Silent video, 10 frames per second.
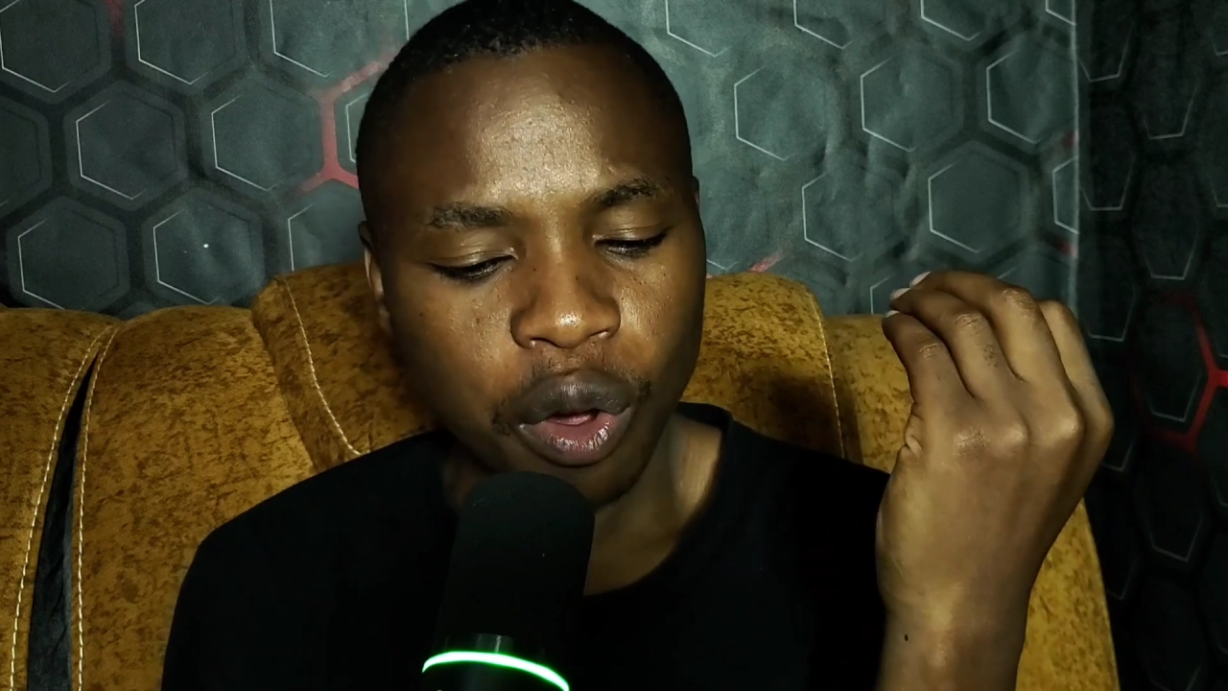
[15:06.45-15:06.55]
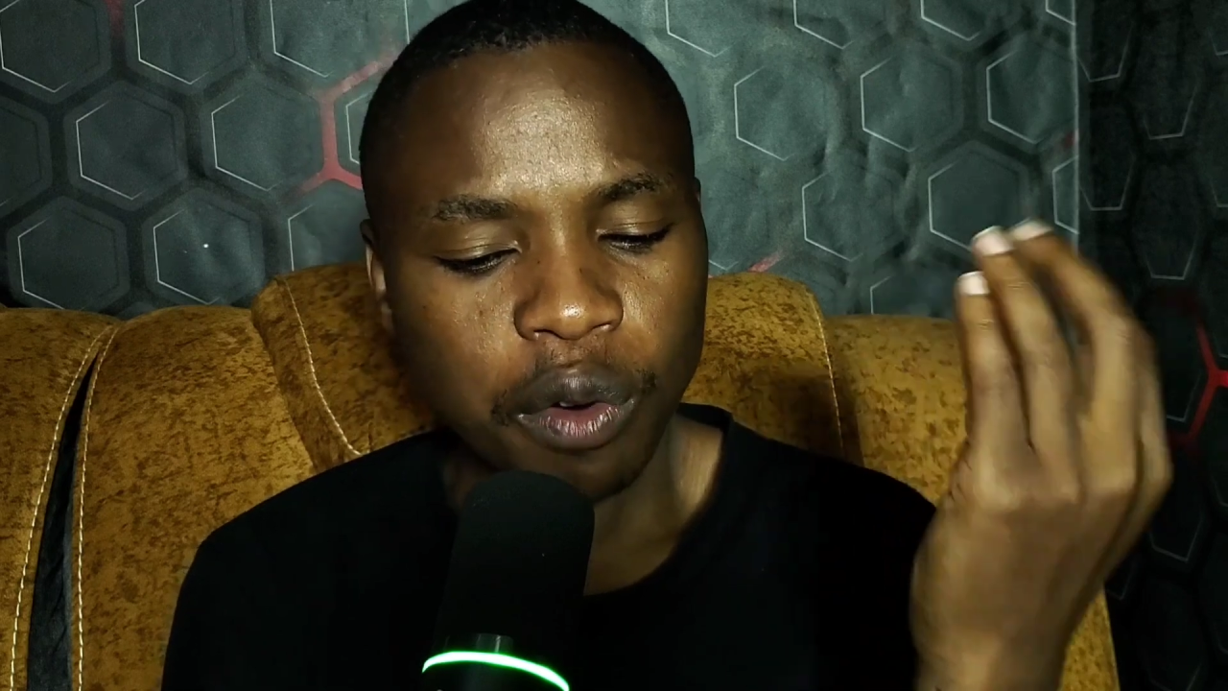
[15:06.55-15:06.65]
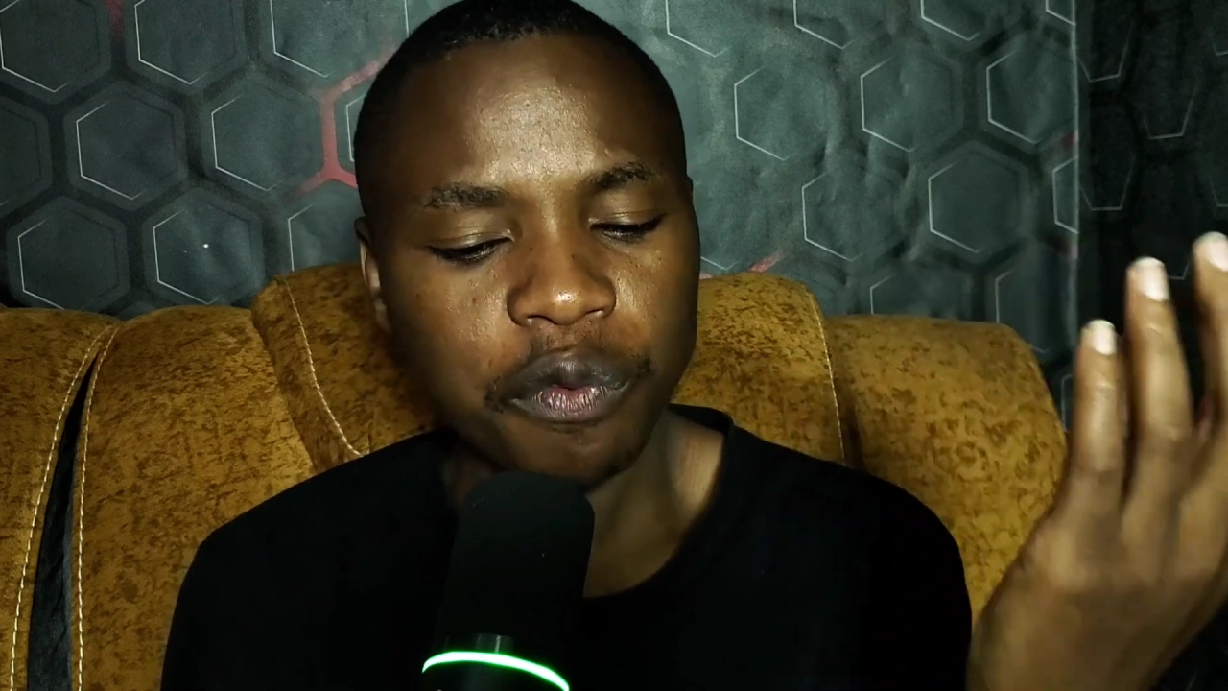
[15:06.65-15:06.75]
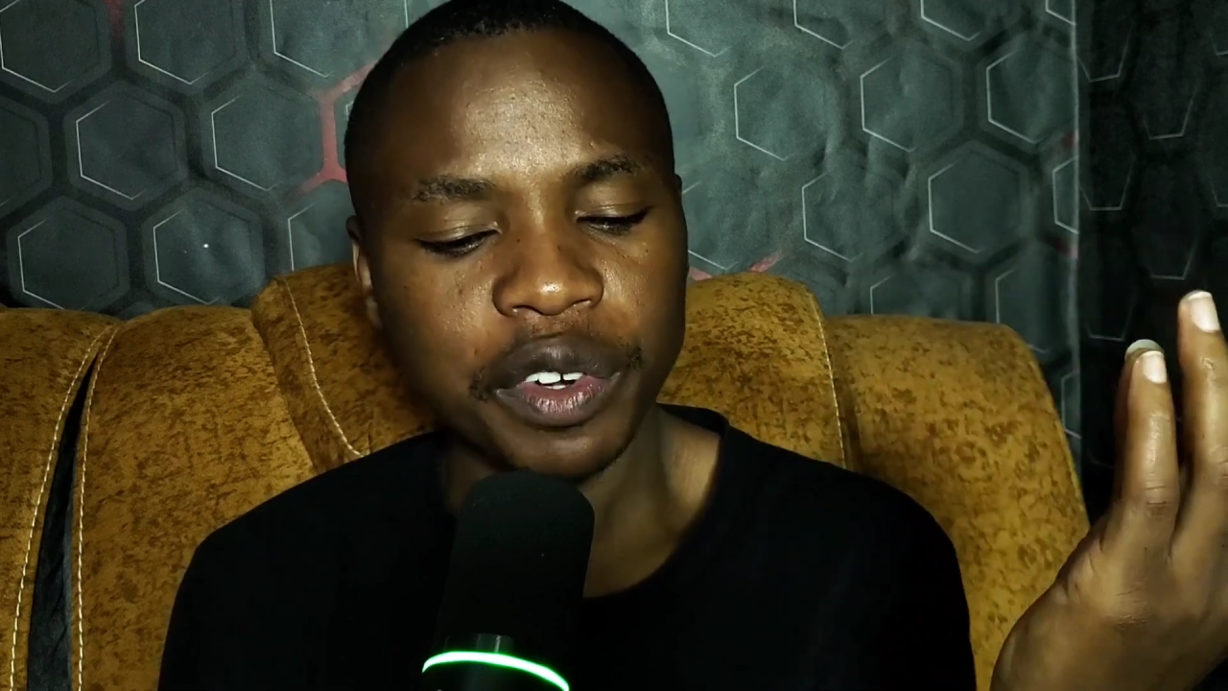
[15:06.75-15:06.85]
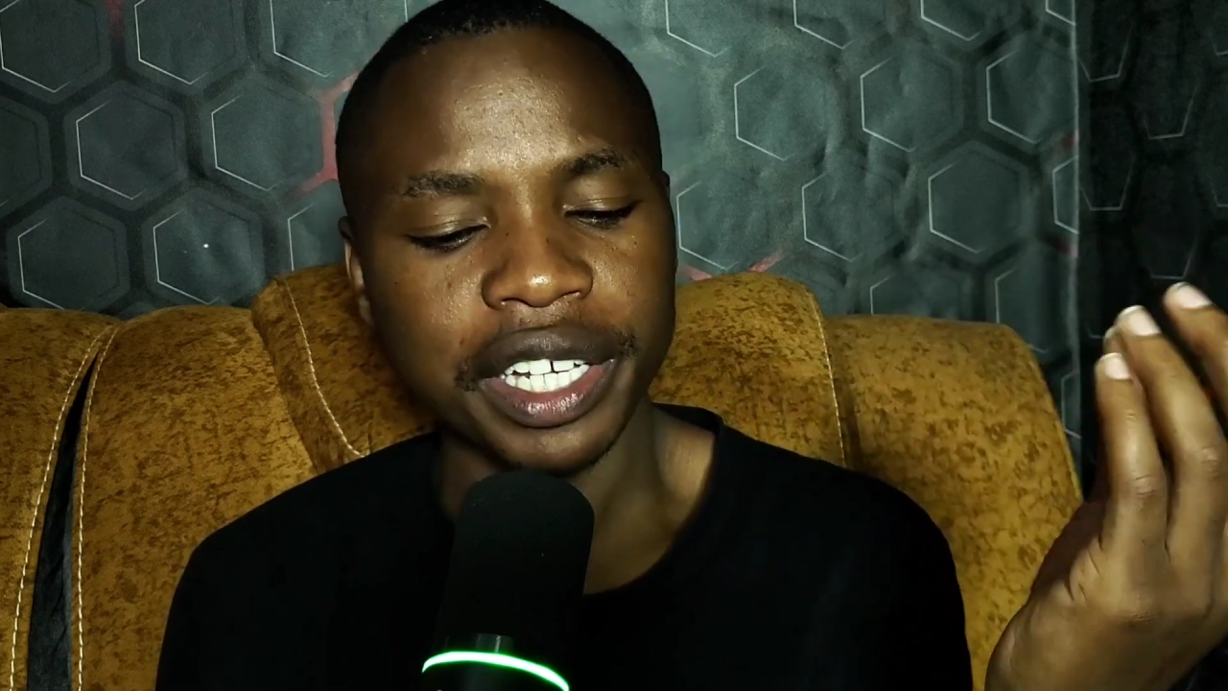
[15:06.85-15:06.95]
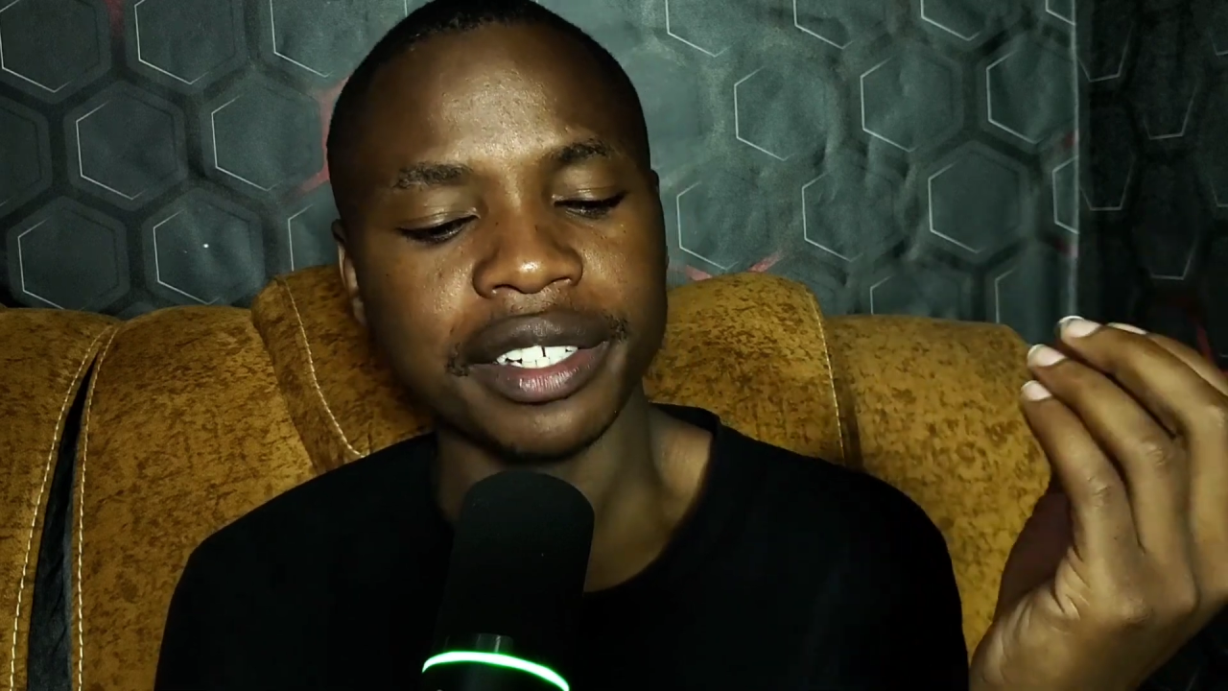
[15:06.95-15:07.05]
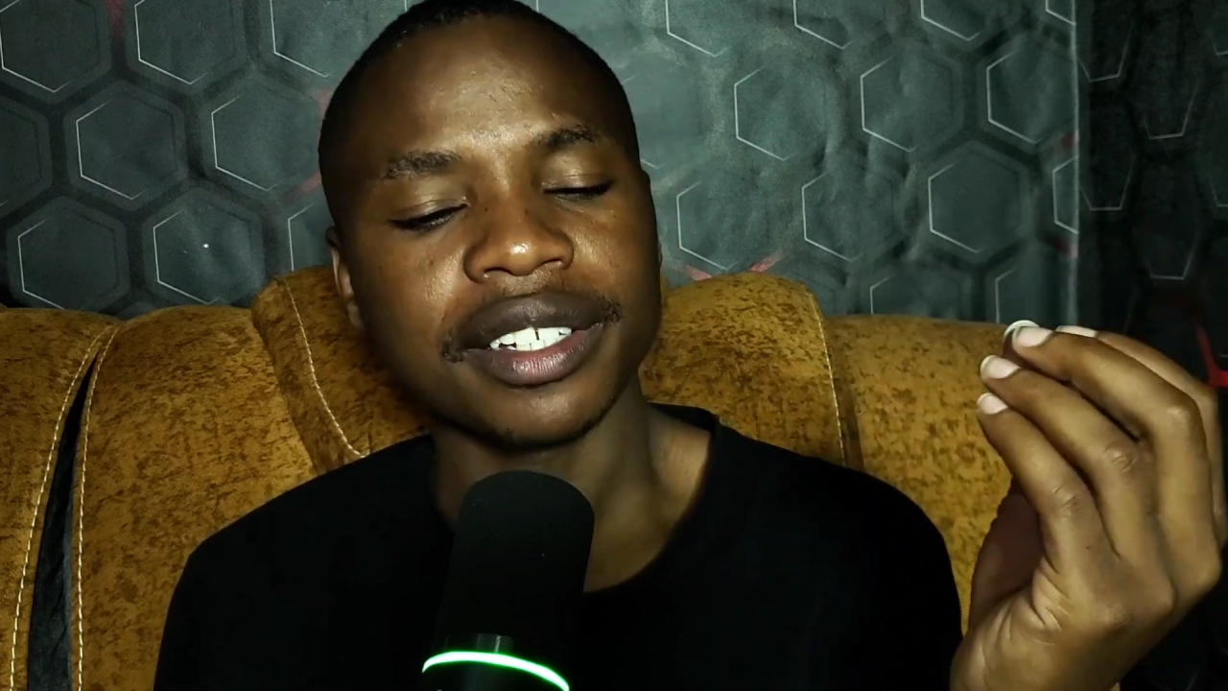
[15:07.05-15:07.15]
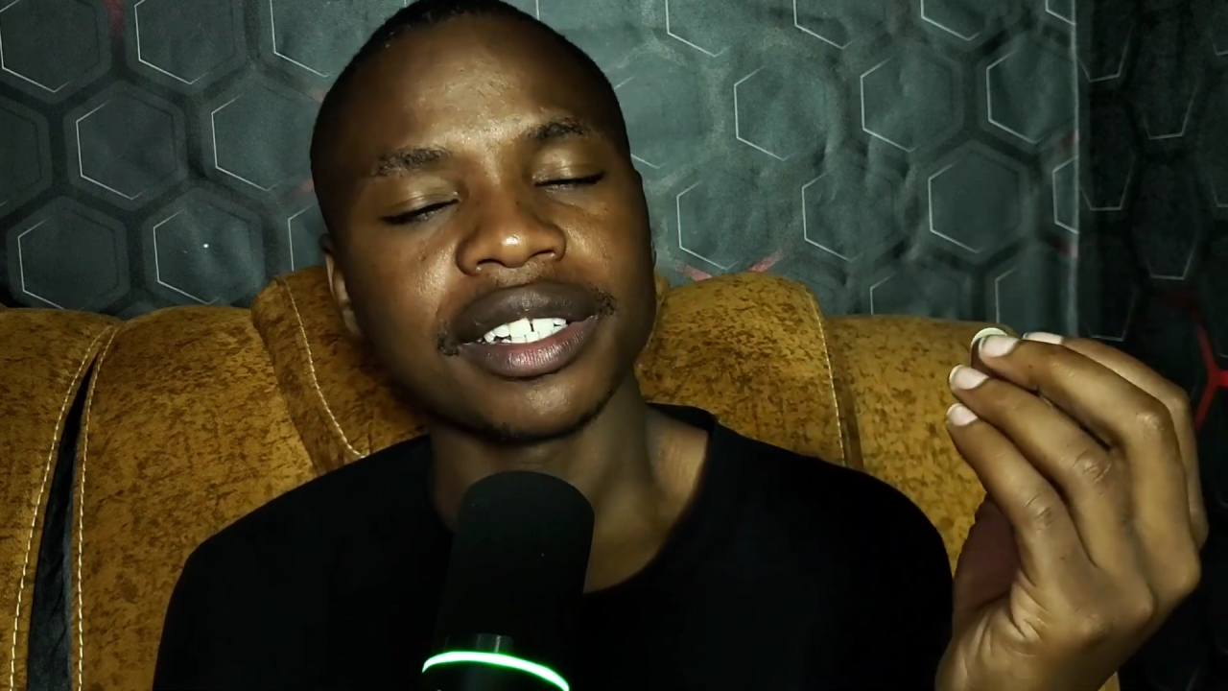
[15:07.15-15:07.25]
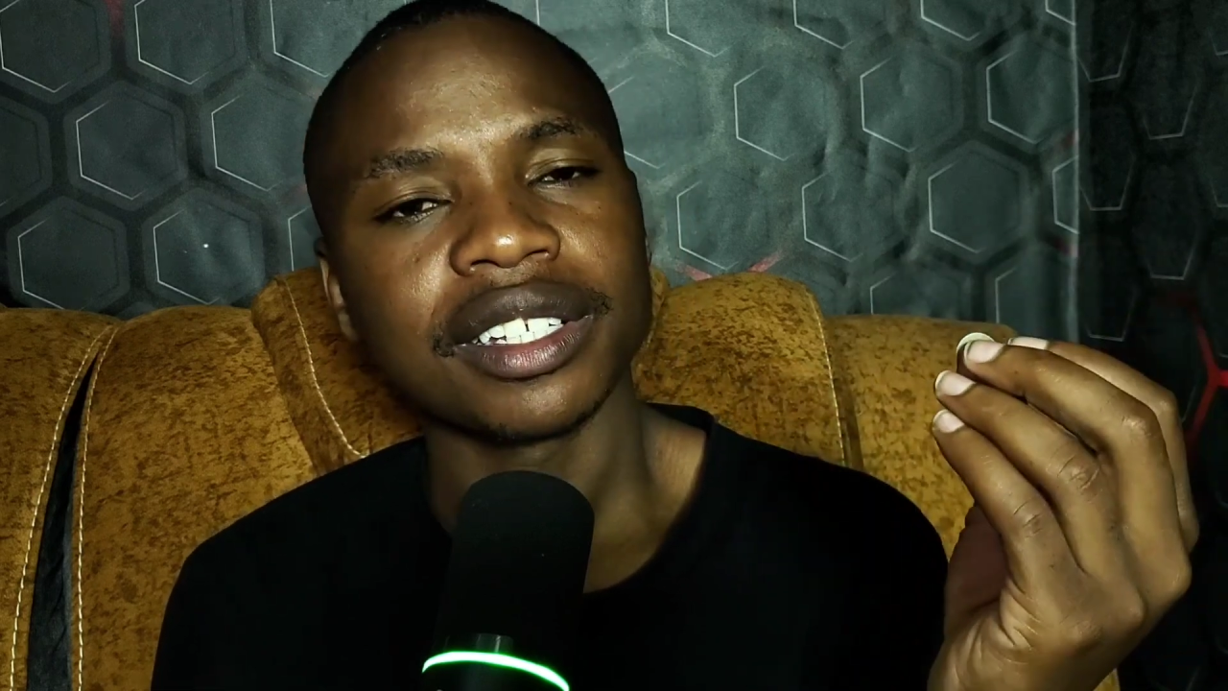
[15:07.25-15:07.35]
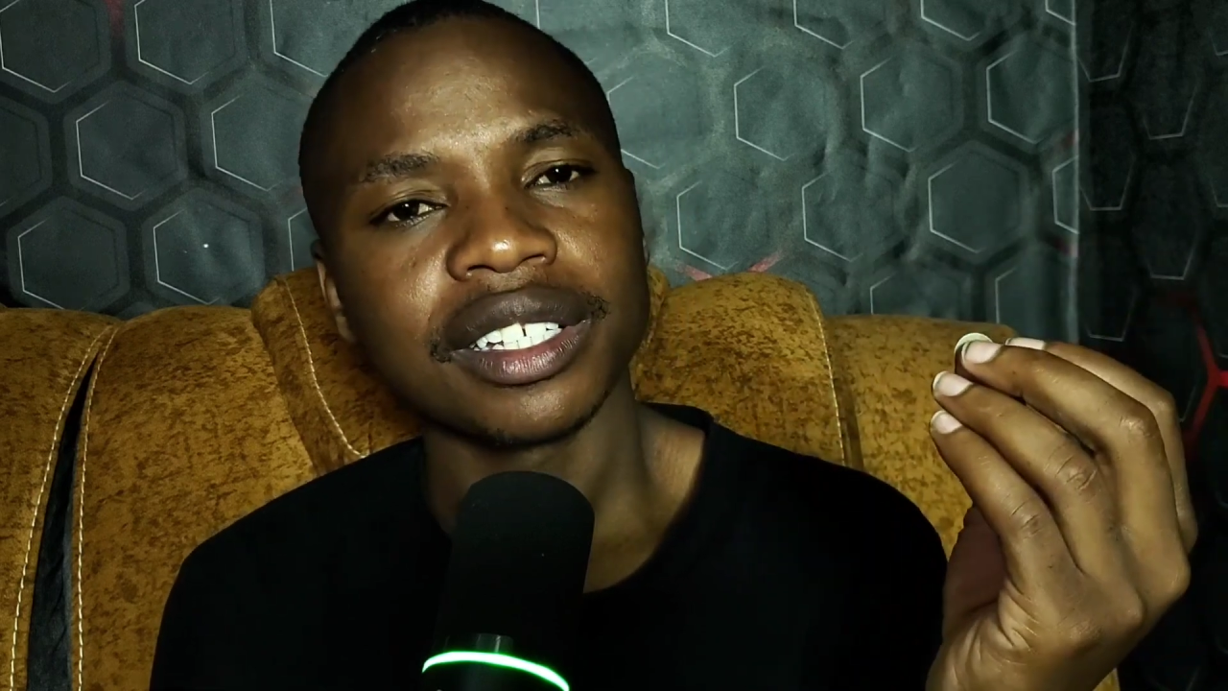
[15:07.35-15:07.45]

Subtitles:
conflicts,